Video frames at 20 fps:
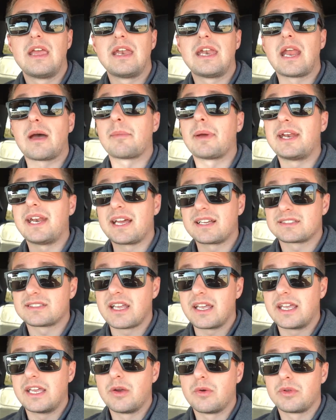Now, my next
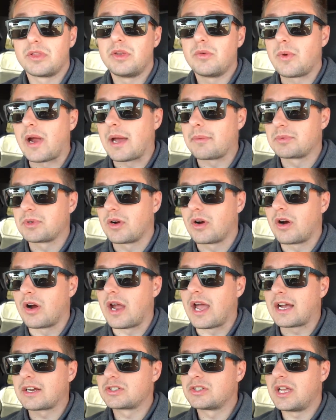like here with the Raptor R
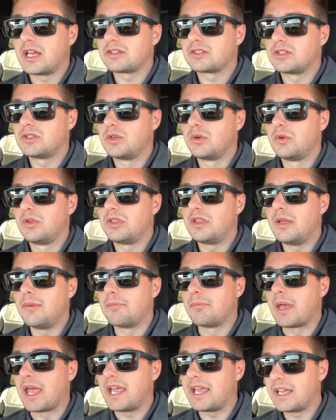actually has to do with the
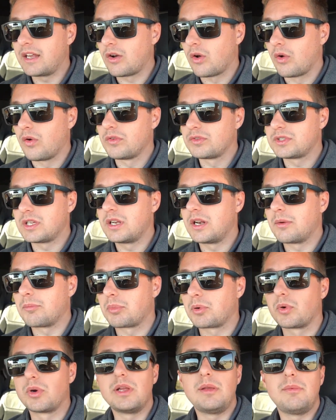Bang & Olufsen
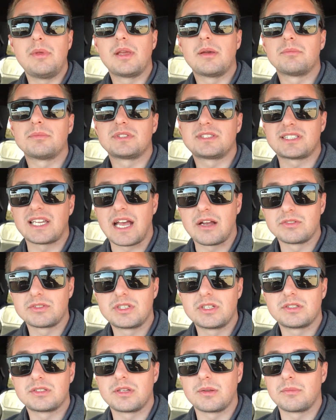premium sound
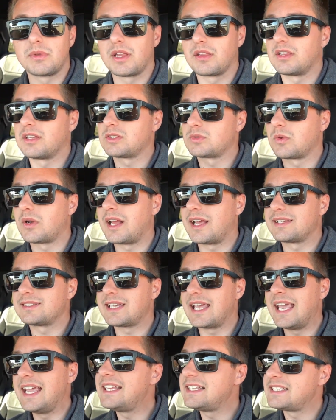system. Now, this one has
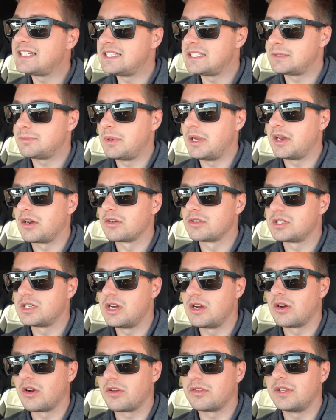18 speakers
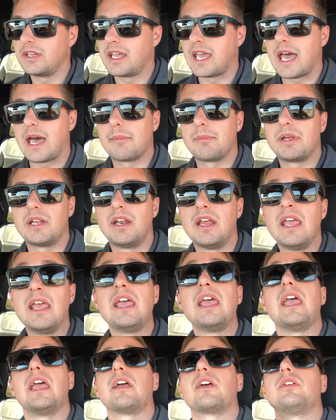here on the cabin,
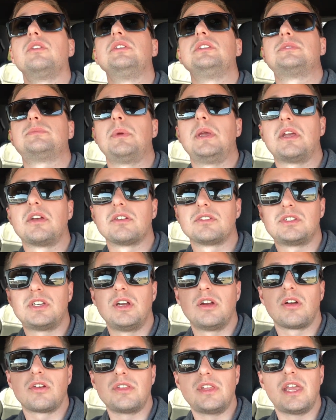including speakers
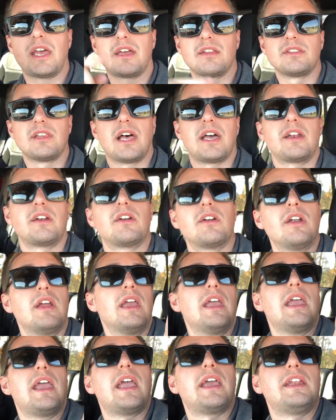here on the headliner
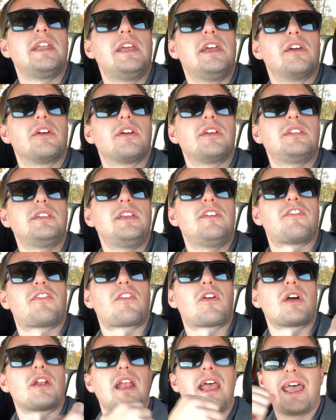and here in the
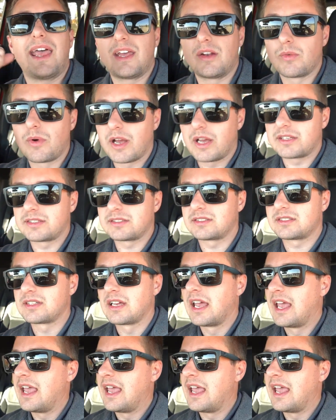front headrests.